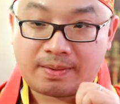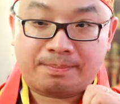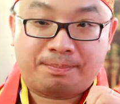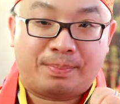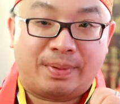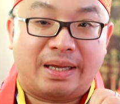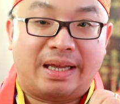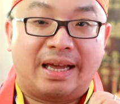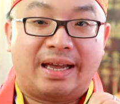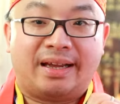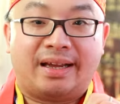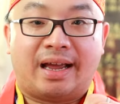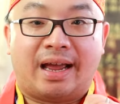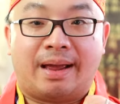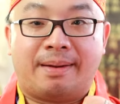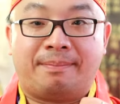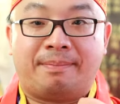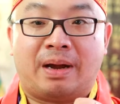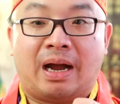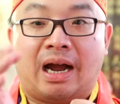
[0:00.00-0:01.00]
being
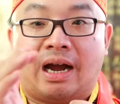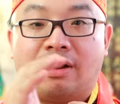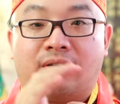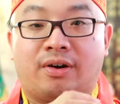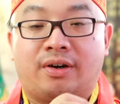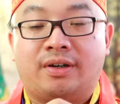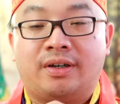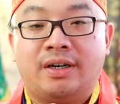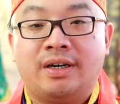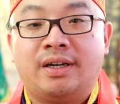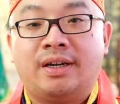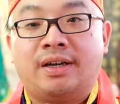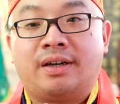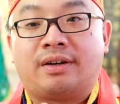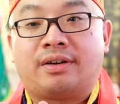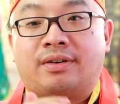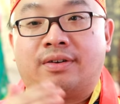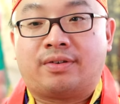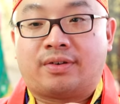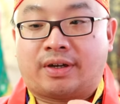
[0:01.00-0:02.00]
empowered,
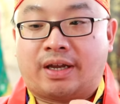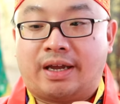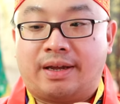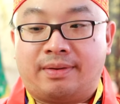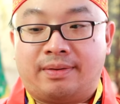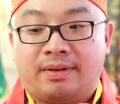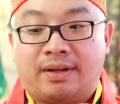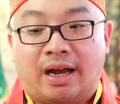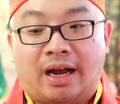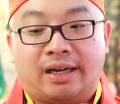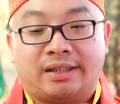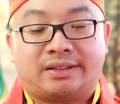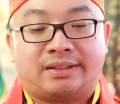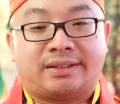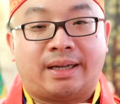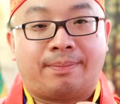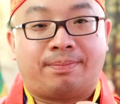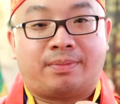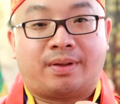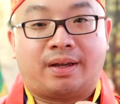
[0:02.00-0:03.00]
okay?
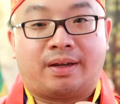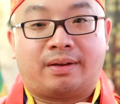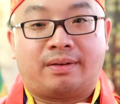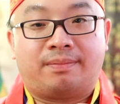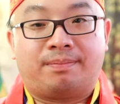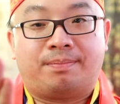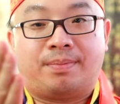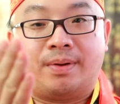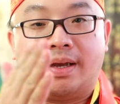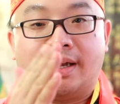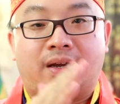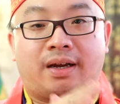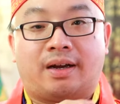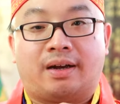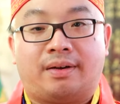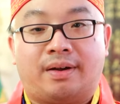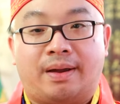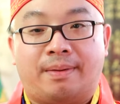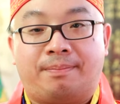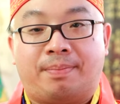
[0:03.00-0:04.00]
Accepting being
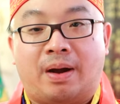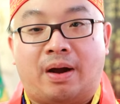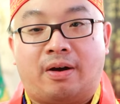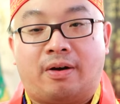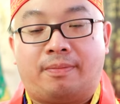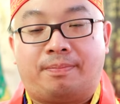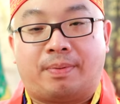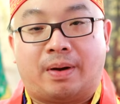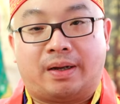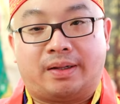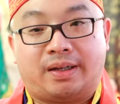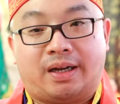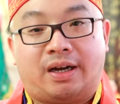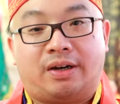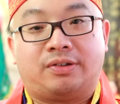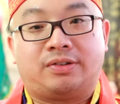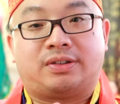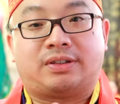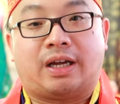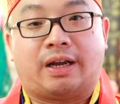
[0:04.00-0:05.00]
empowered by the
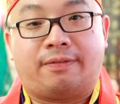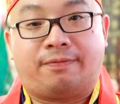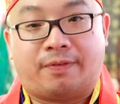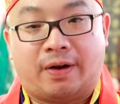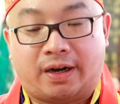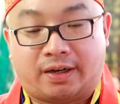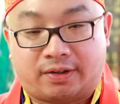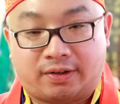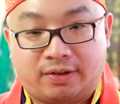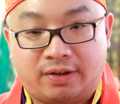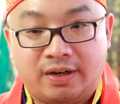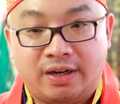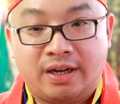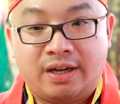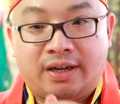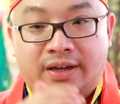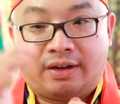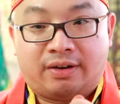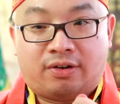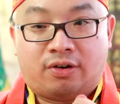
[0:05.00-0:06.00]
outside factor
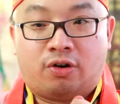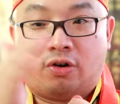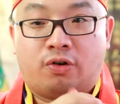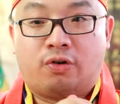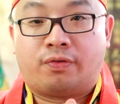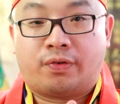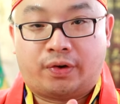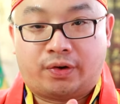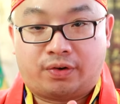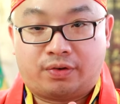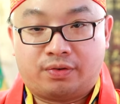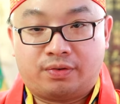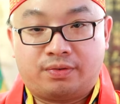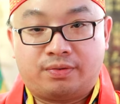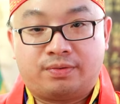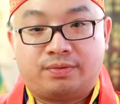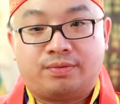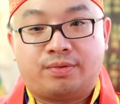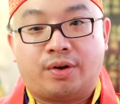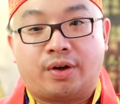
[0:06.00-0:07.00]
over you,
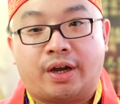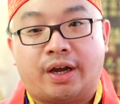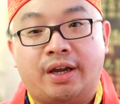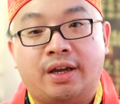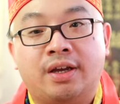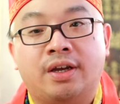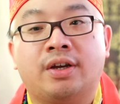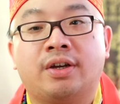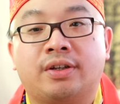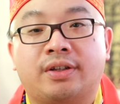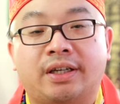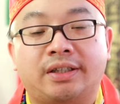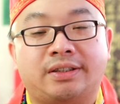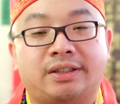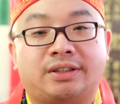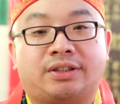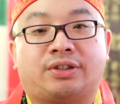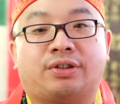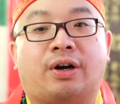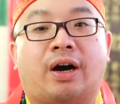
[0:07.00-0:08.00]
okay? This
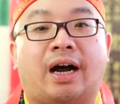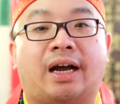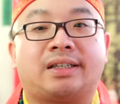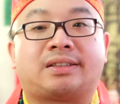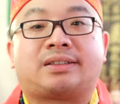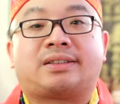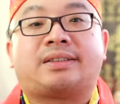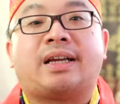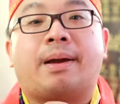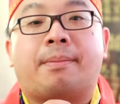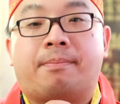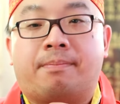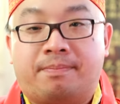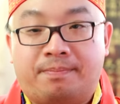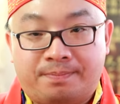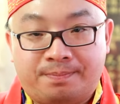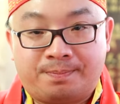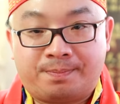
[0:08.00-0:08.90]
is to accept